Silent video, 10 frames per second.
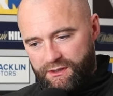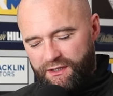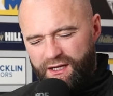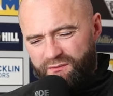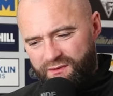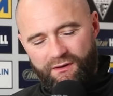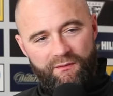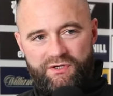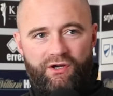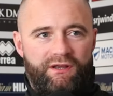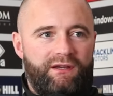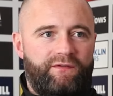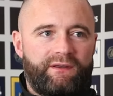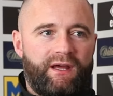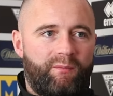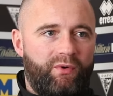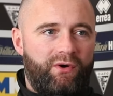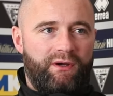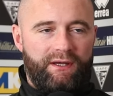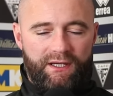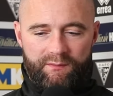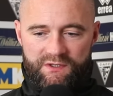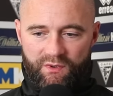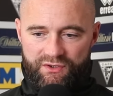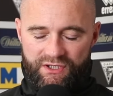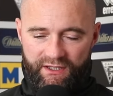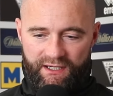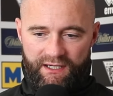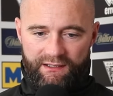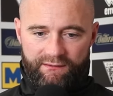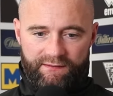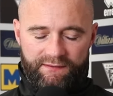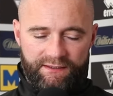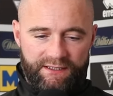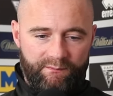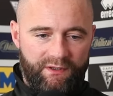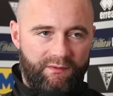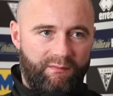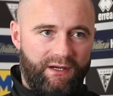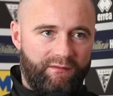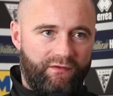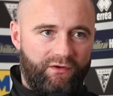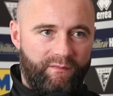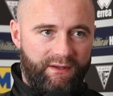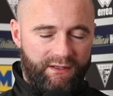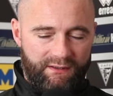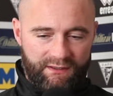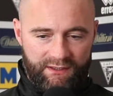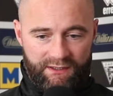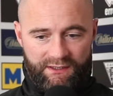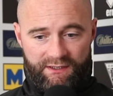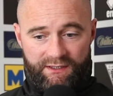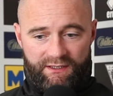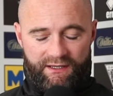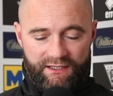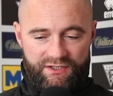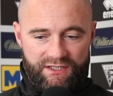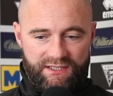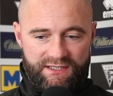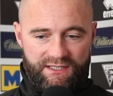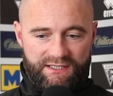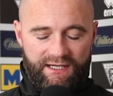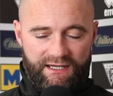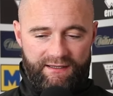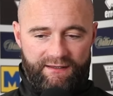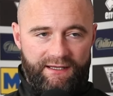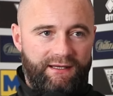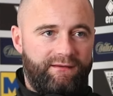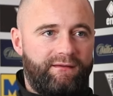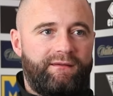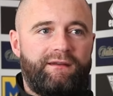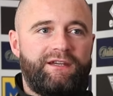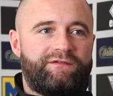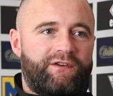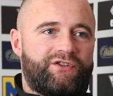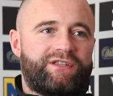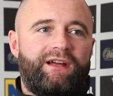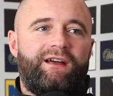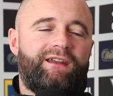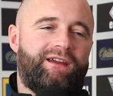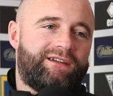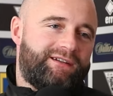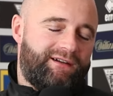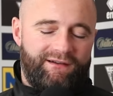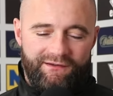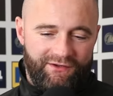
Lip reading: Yeah, but I was gutted for Dapo. He's worked really hard coming back from the injuries that he's had, and then in his first start he gets a